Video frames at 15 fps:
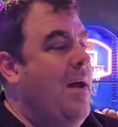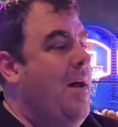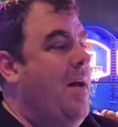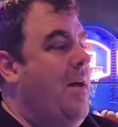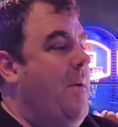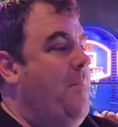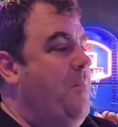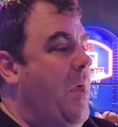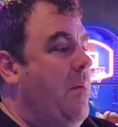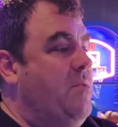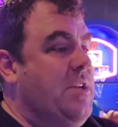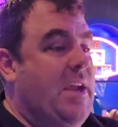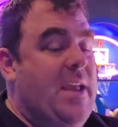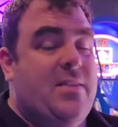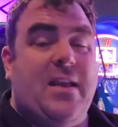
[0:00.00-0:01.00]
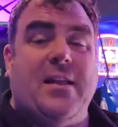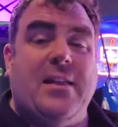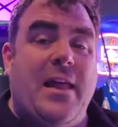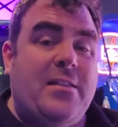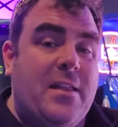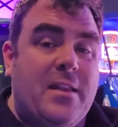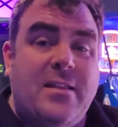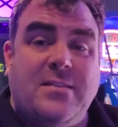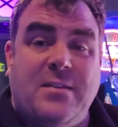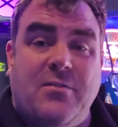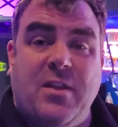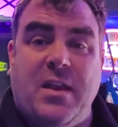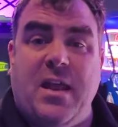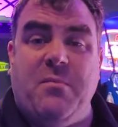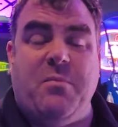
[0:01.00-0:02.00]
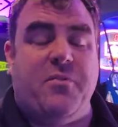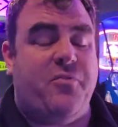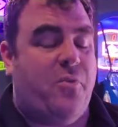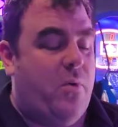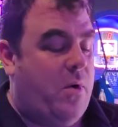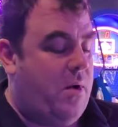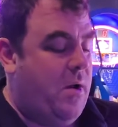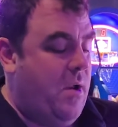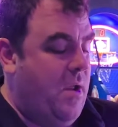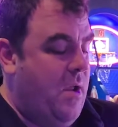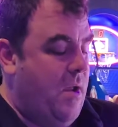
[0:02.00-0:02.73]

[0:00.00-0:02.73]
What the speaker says: I'm checking the cleanliness of the night before.